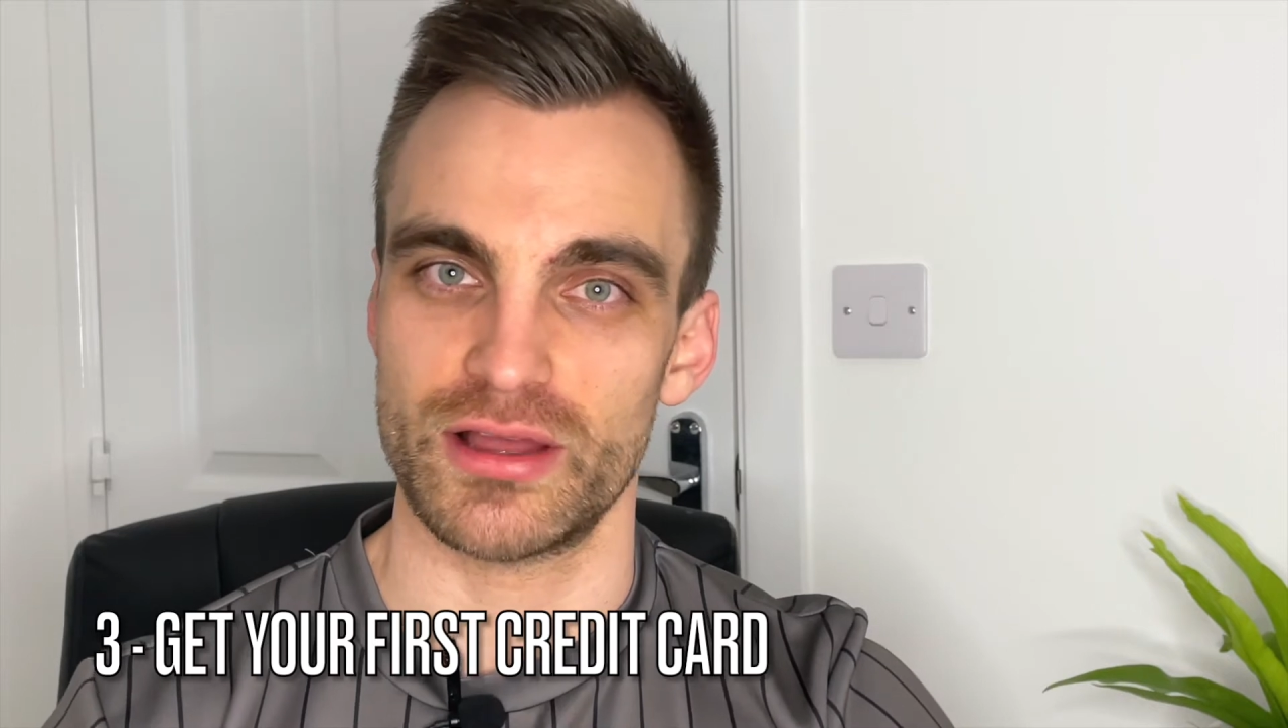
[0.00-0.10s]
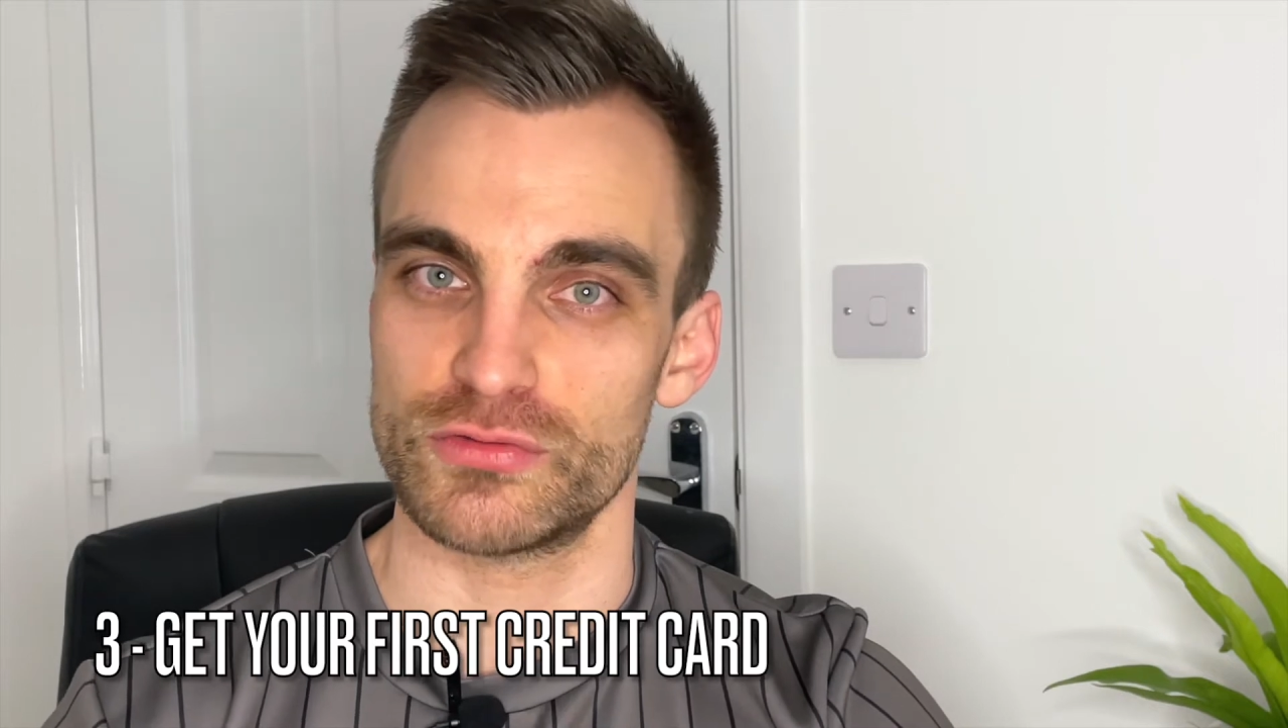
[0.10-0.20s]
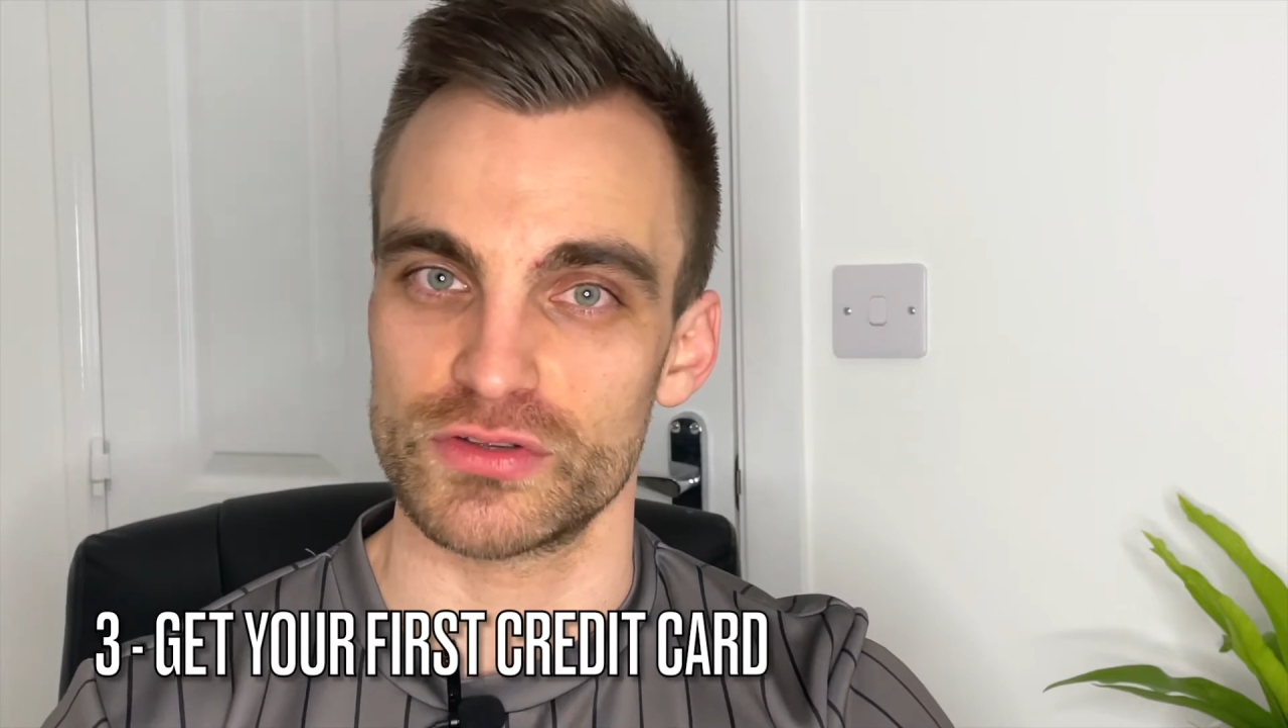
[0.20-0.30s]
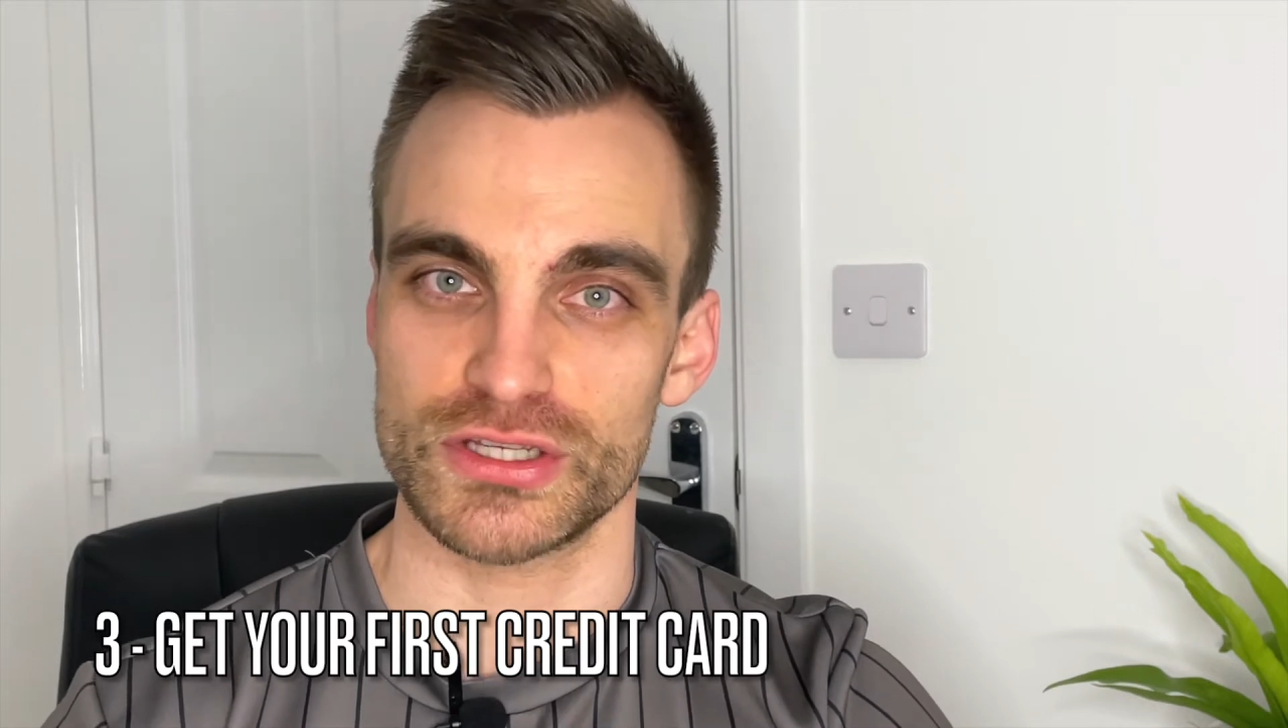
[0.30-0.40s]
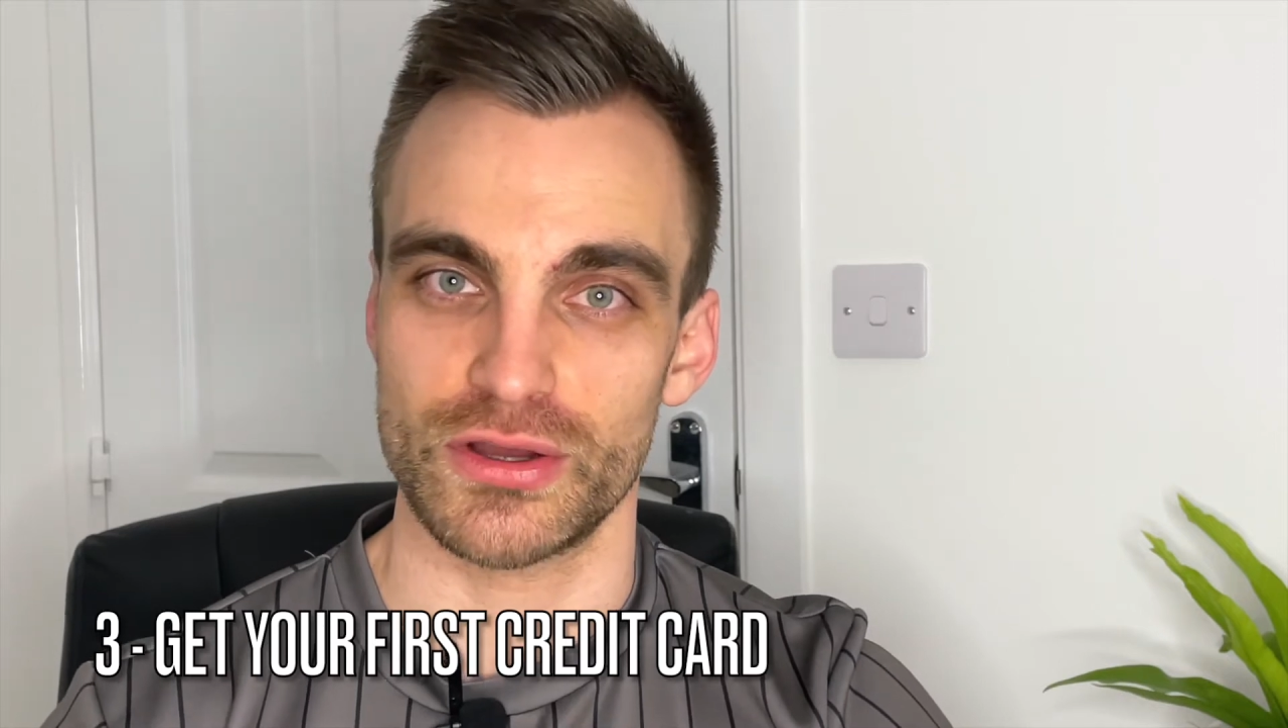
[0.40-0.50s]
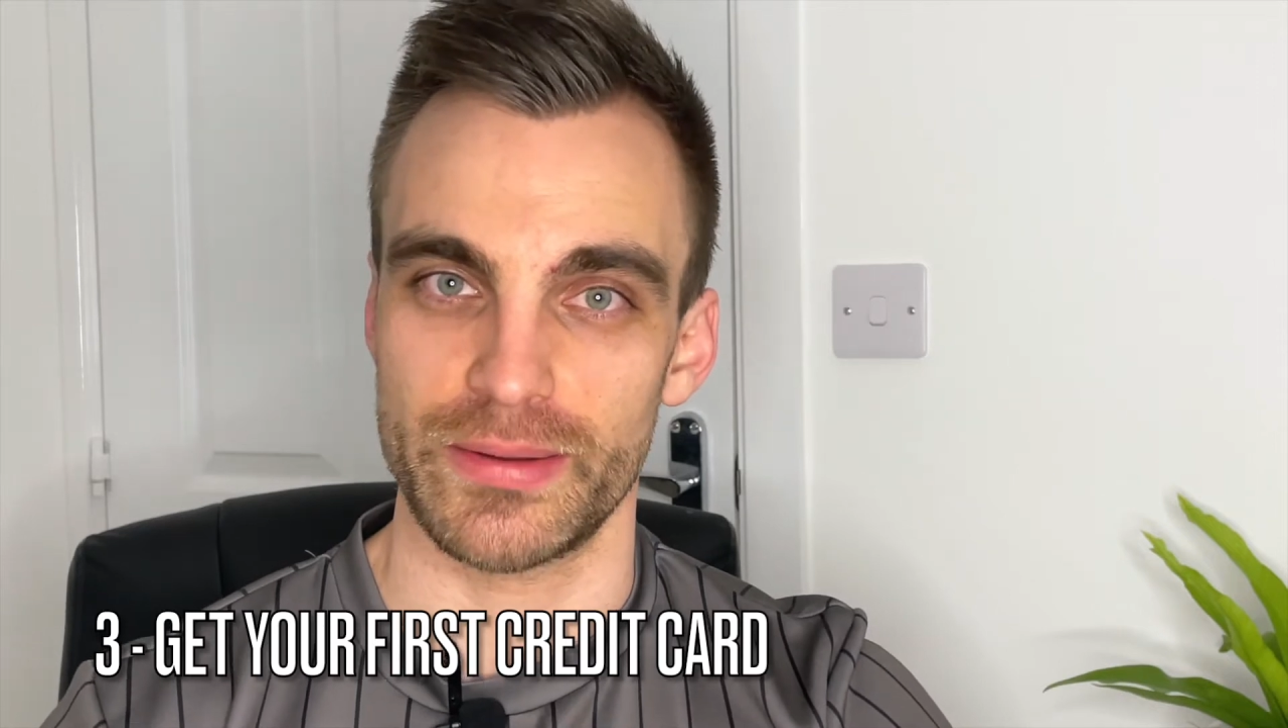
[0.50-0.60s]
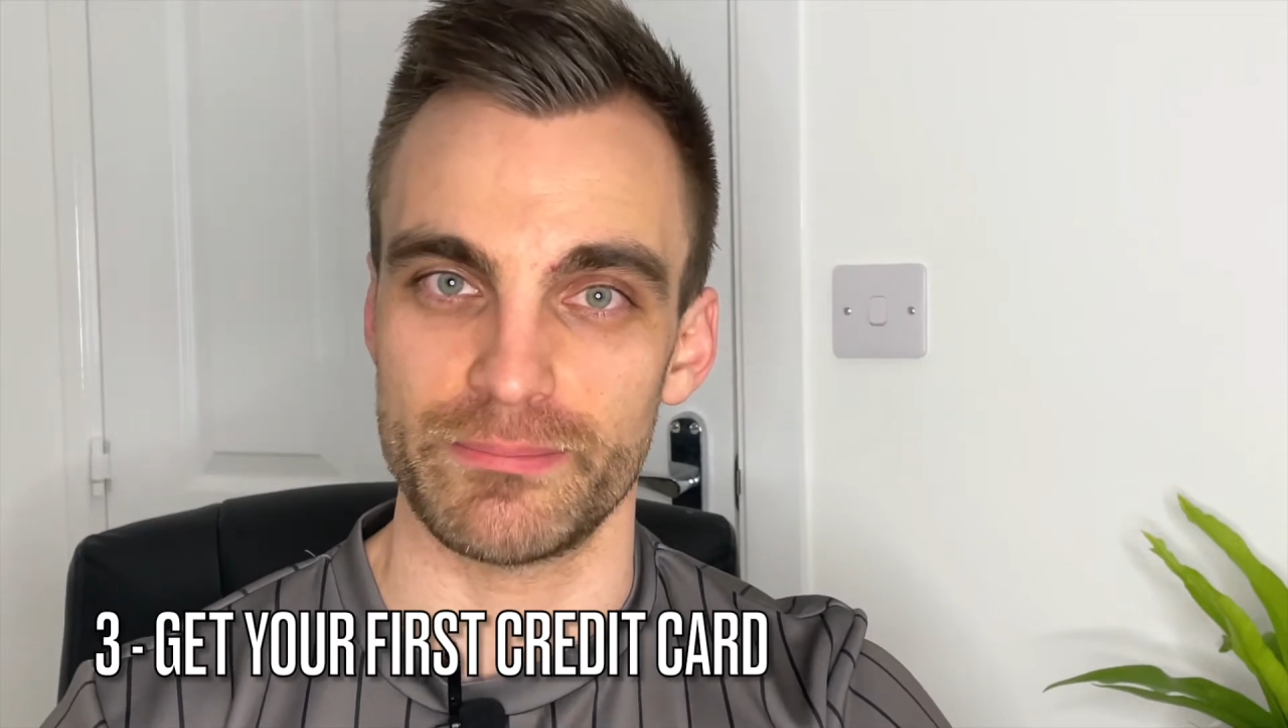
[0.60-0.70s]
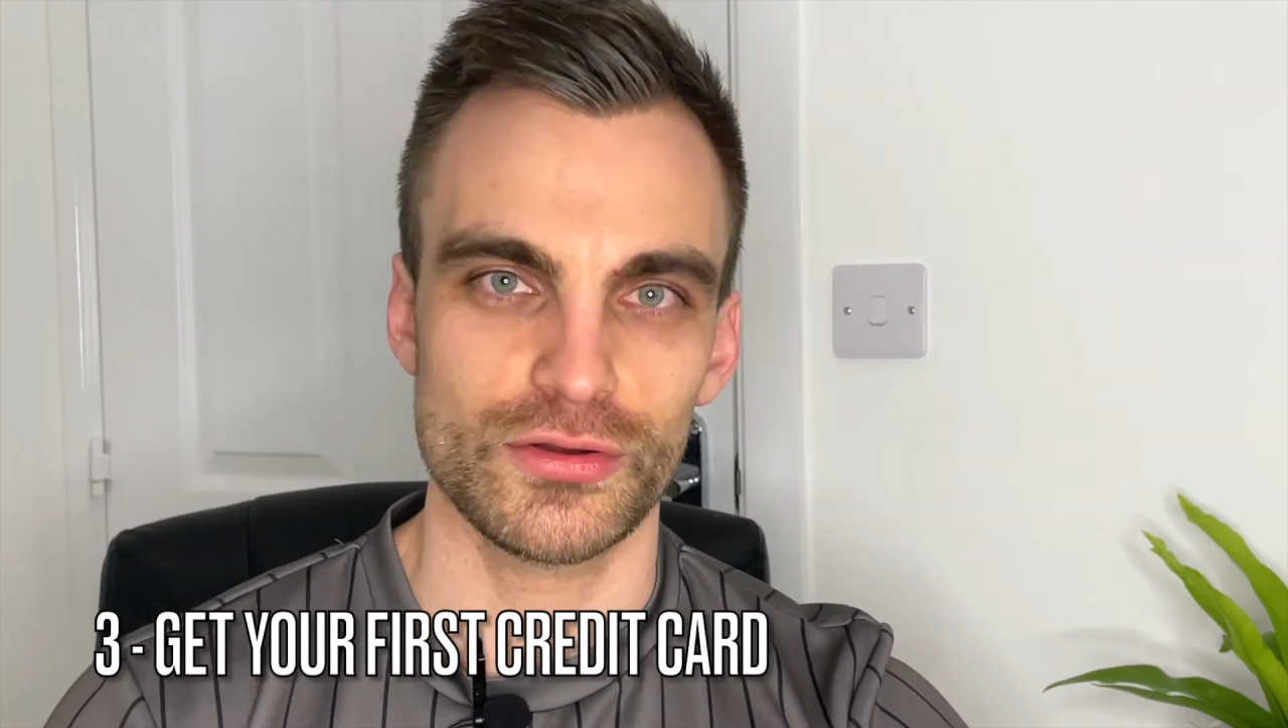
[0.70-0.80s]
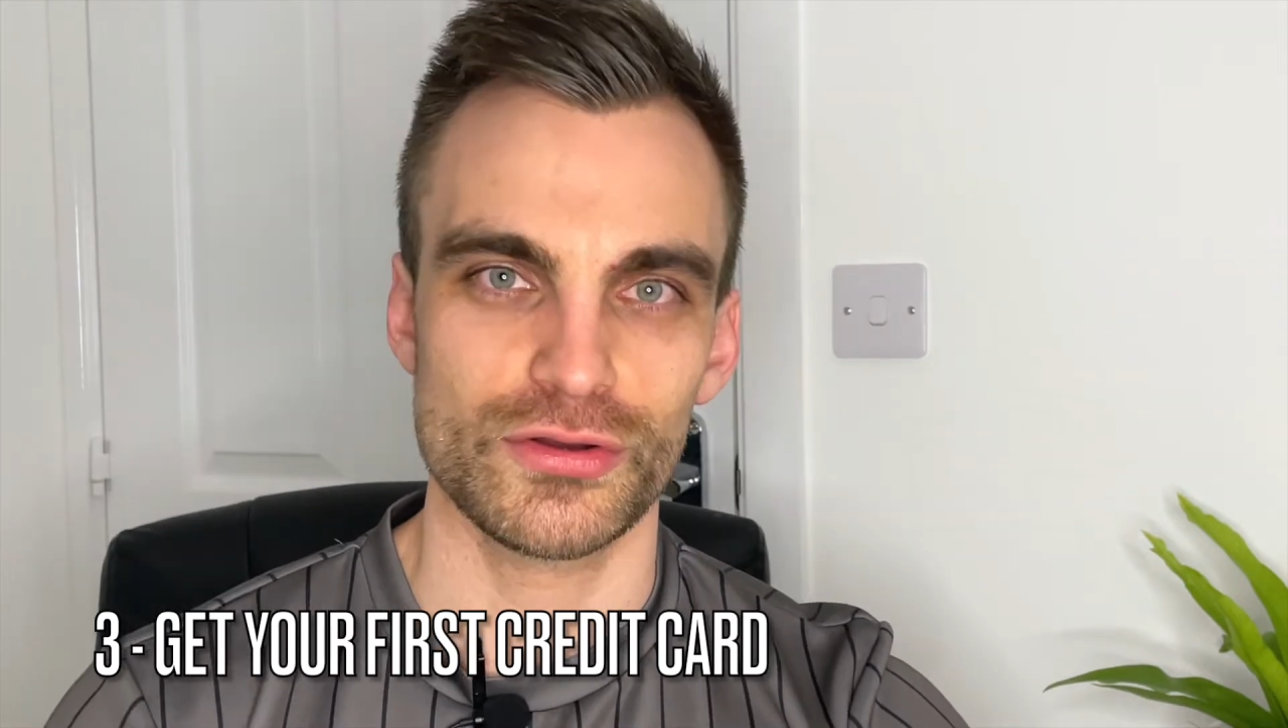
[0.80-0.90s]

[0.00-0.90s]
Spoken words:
over time.